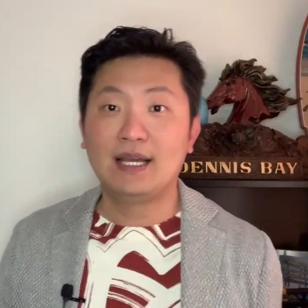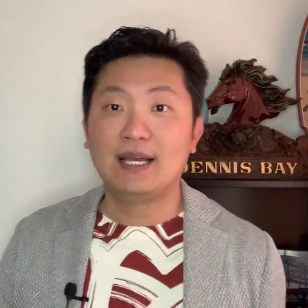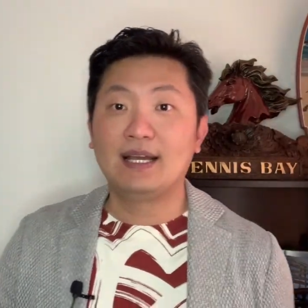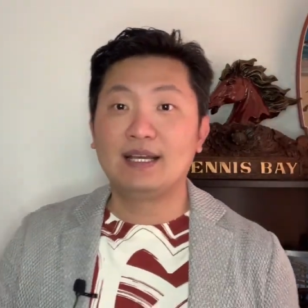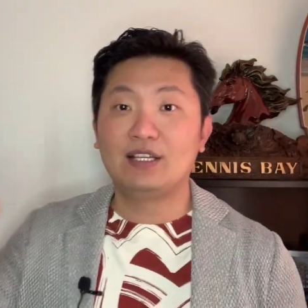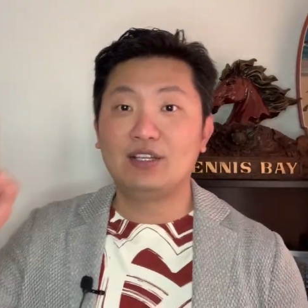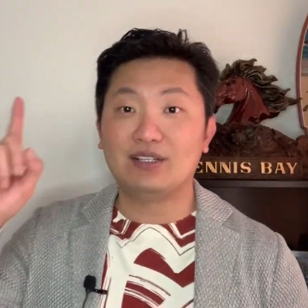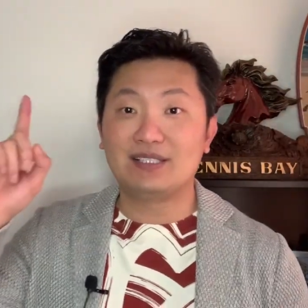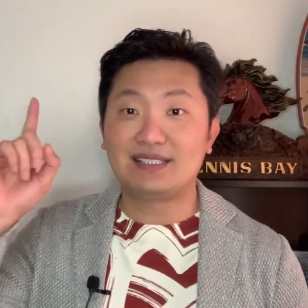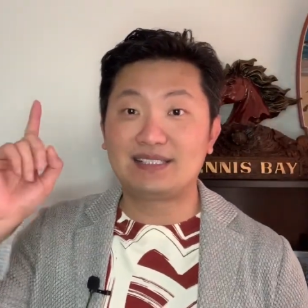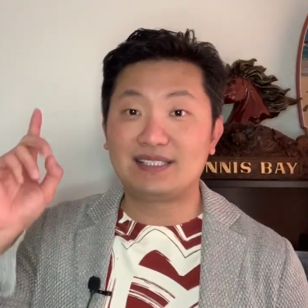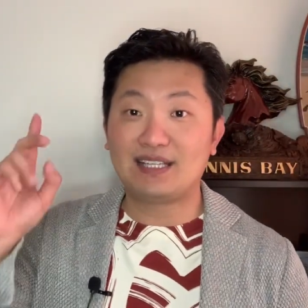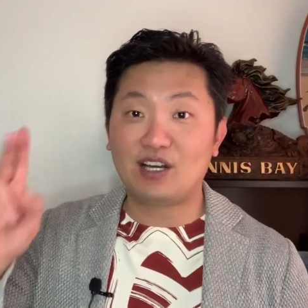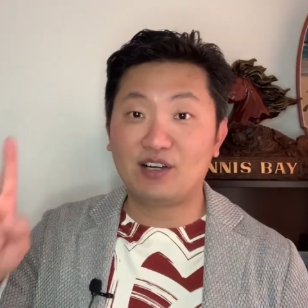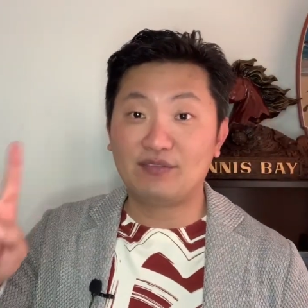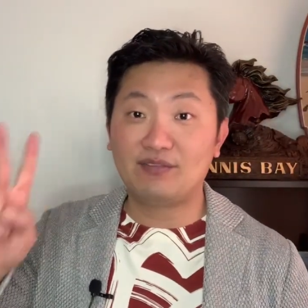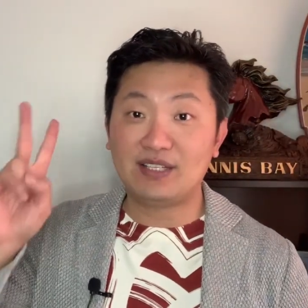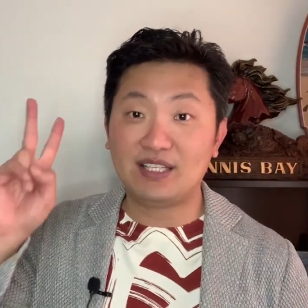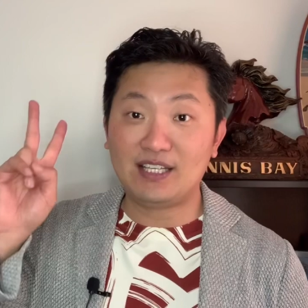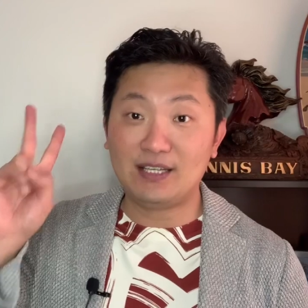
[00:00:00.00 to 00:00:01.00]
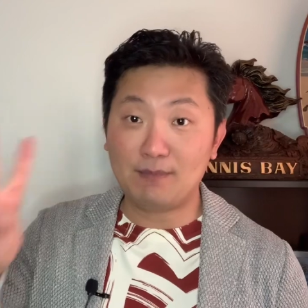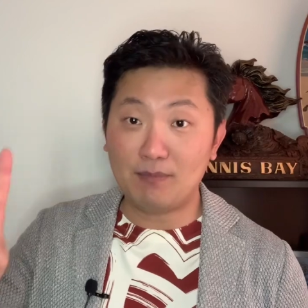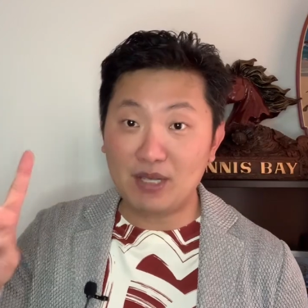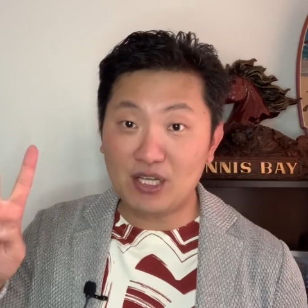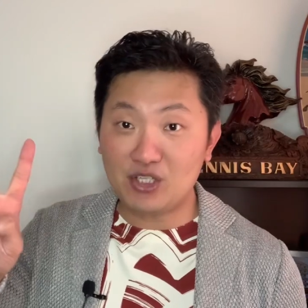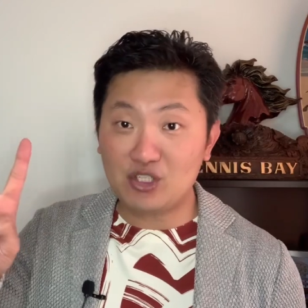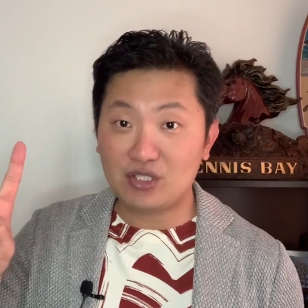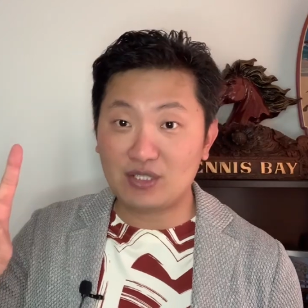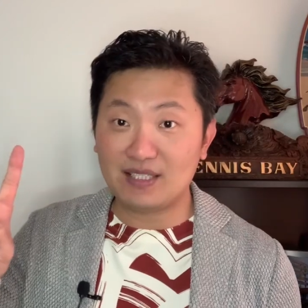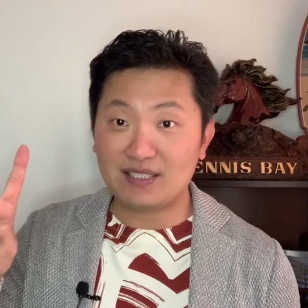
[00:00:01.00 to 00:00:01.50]
Your
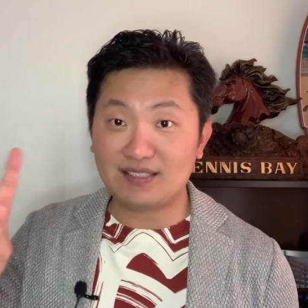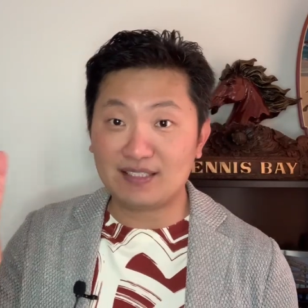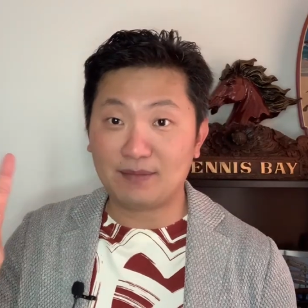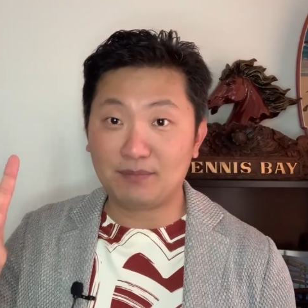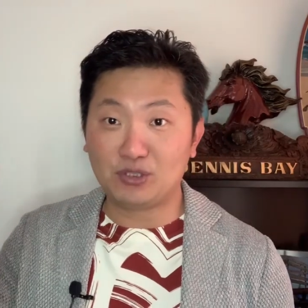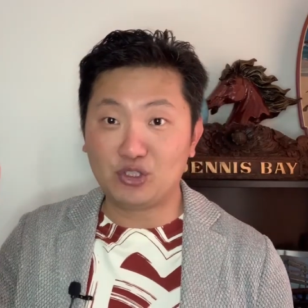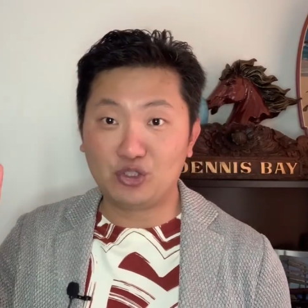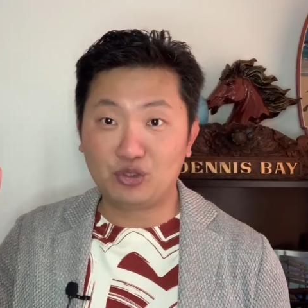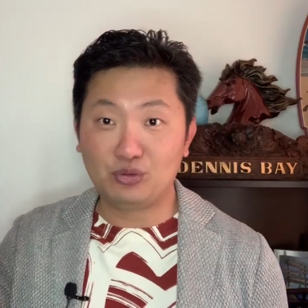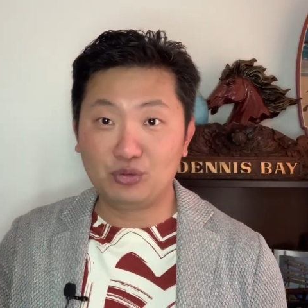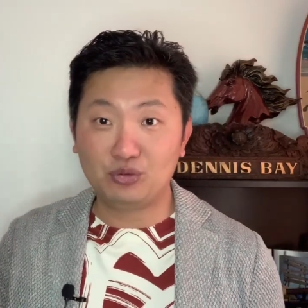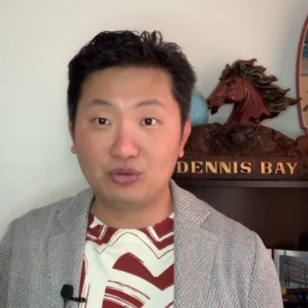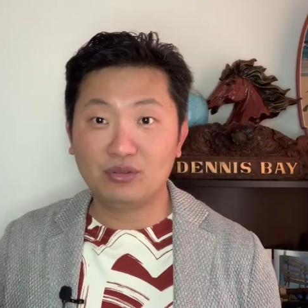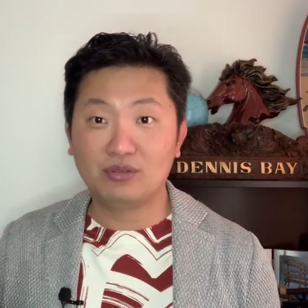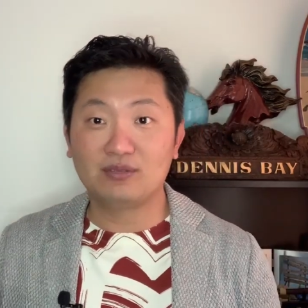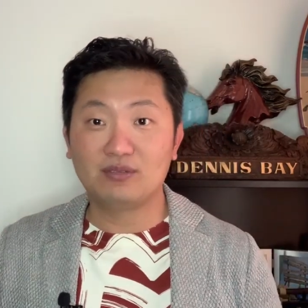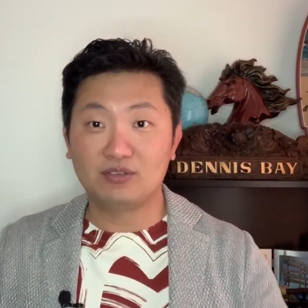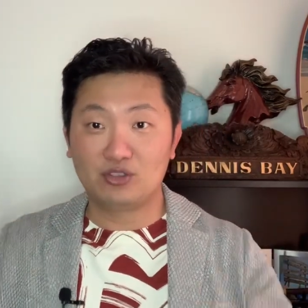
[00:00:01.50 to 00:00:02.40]
self-image, that's number 2.